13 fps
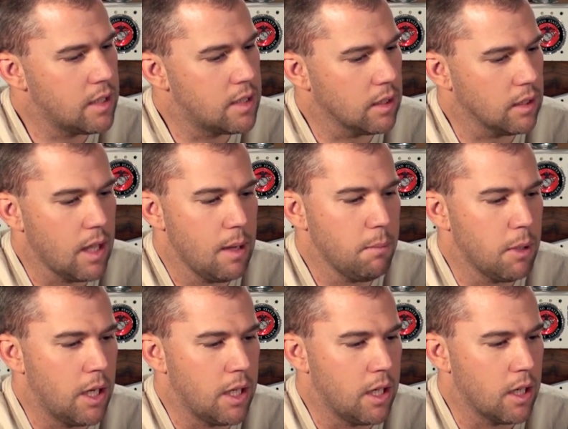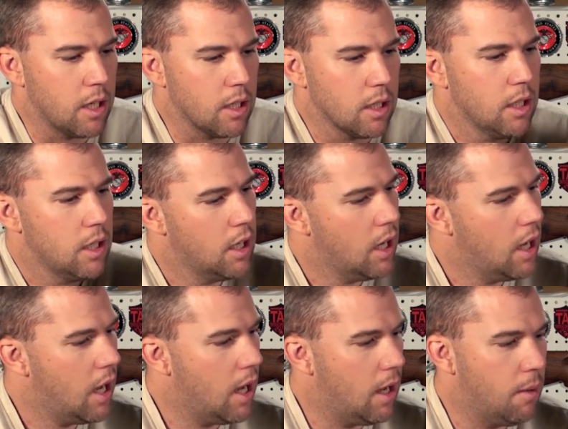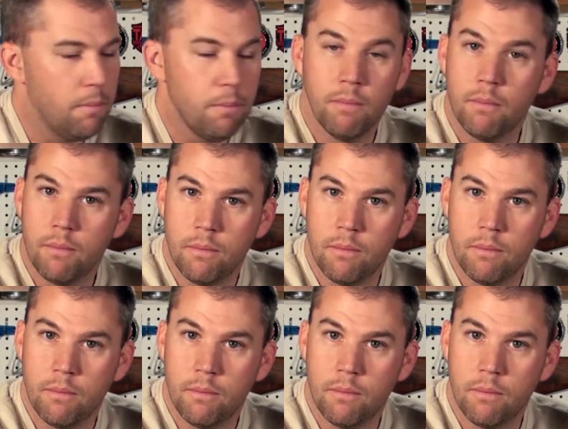dilemma here. Um,